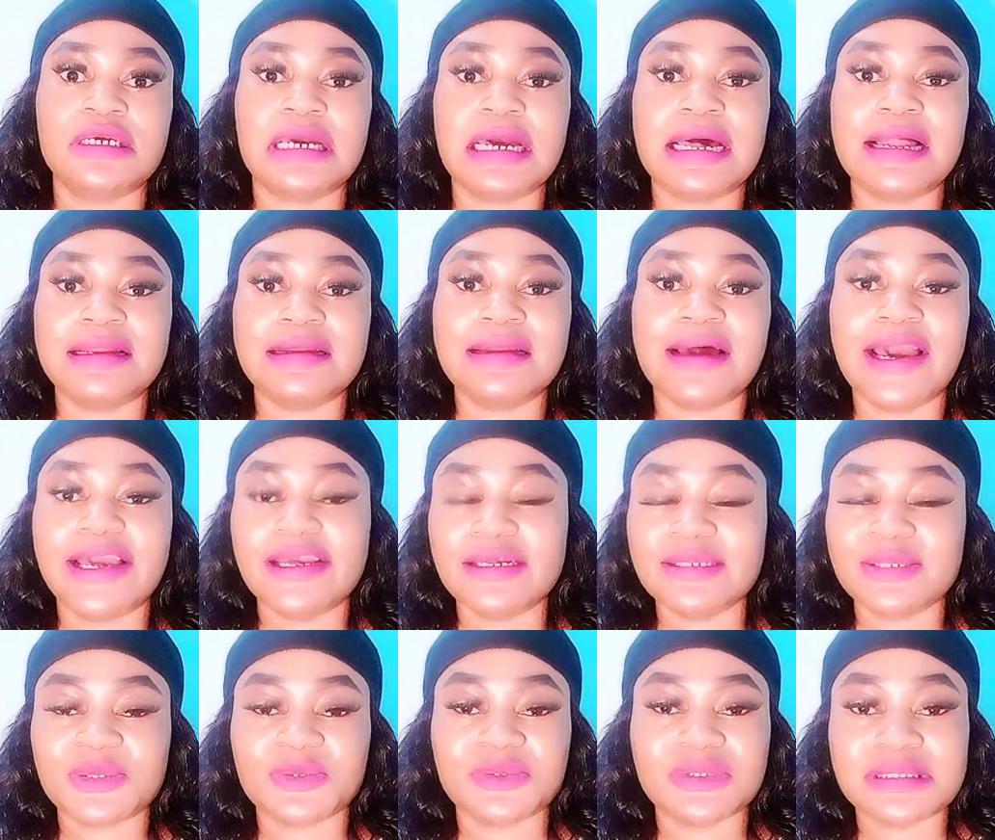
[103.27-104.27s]
Allow
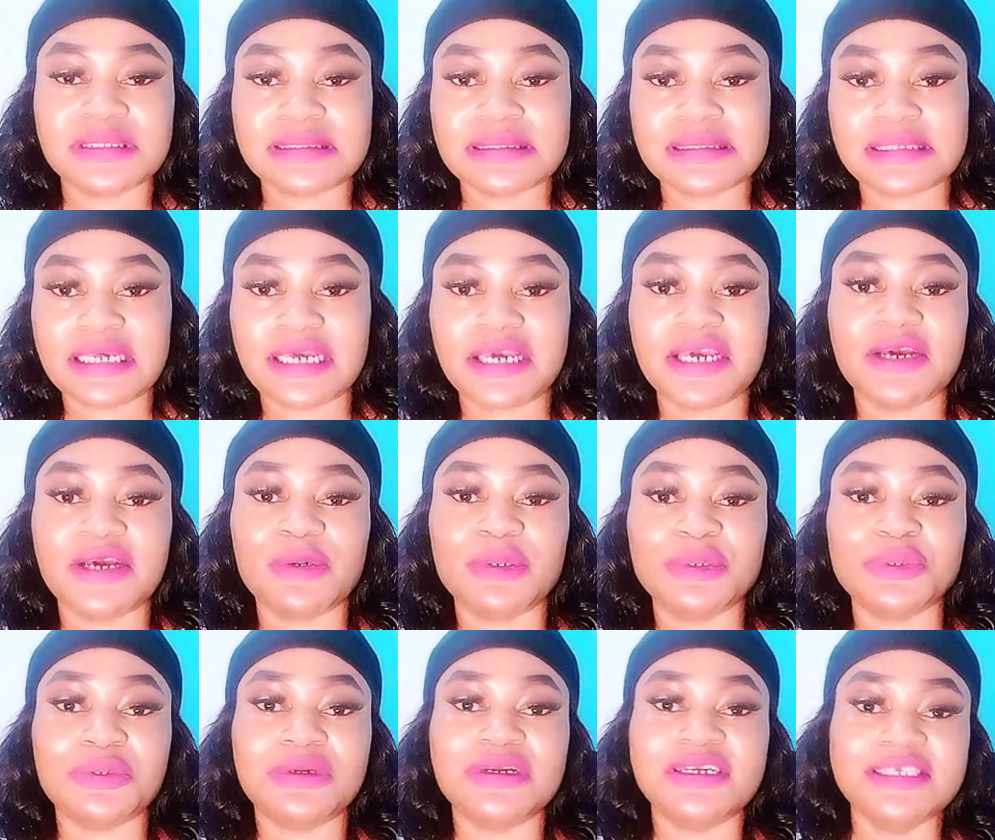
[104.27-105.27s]
it to stay
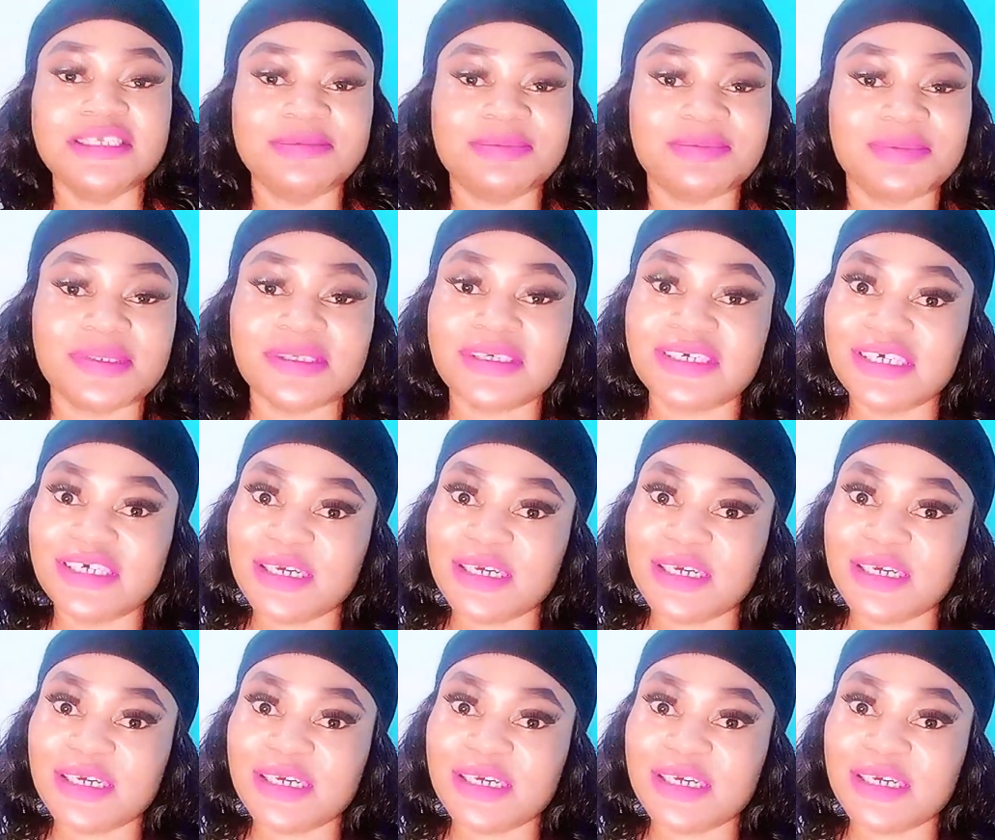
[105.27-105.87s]
on your lips.